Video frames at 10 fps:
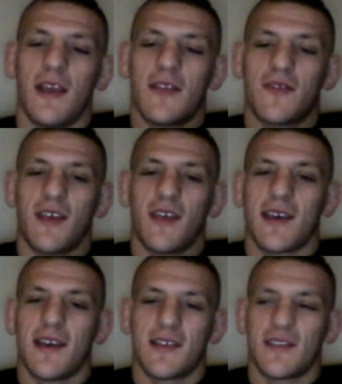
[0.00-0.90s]

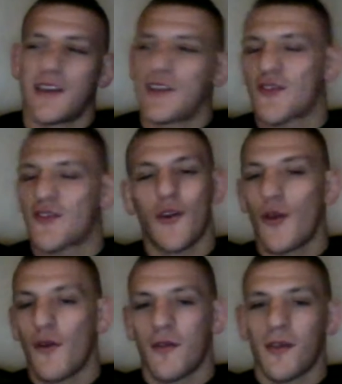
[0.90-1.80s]
like starting
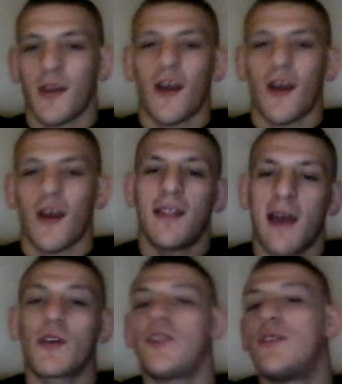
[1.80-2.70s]
all over. Like, all right,
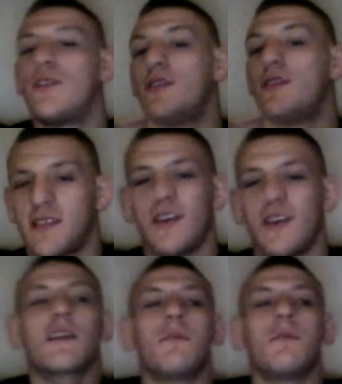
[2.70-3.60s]
now we're gonna this. Now
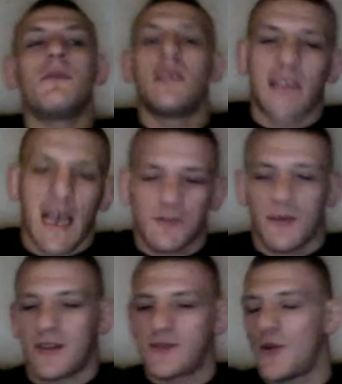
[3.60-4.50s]
it's gonna be this
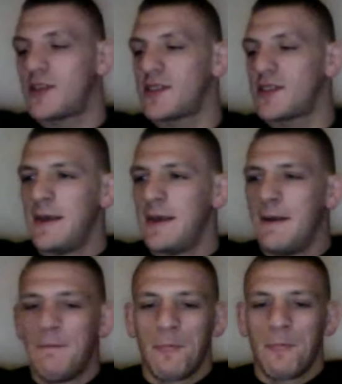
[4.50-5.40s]
aspect. So
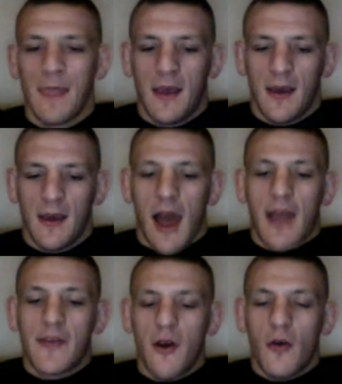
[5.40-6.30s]

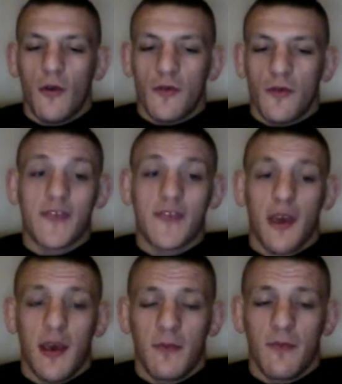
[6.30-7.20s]
I know, thanks to
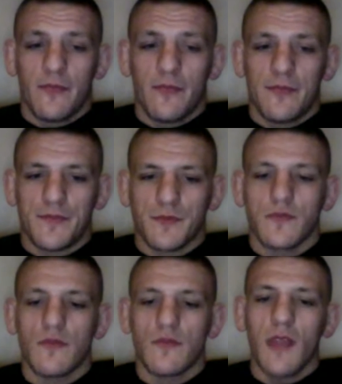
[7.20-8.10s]
him,
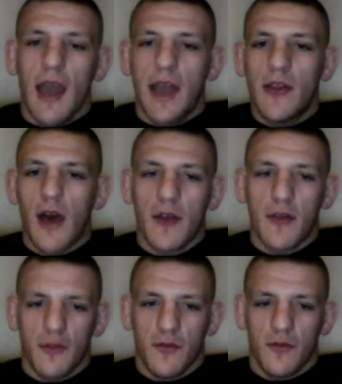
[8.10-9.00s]
I know how
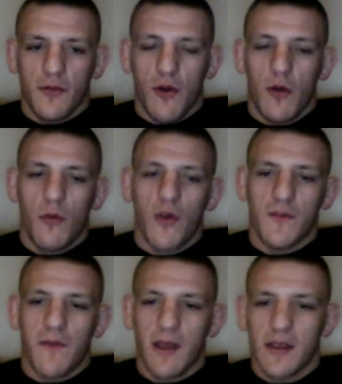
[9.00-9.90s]
to throw most
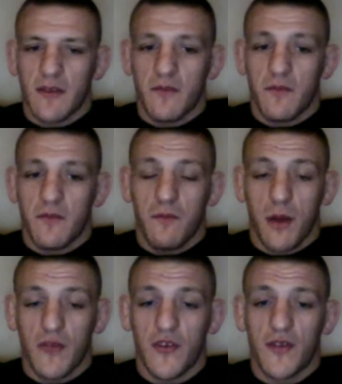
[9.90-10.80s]
effective
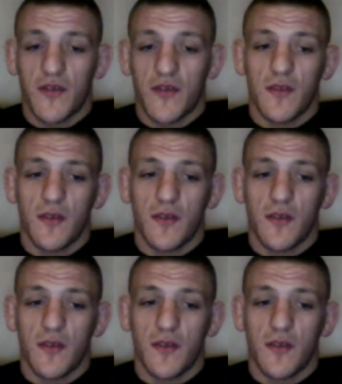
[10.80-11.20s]
punches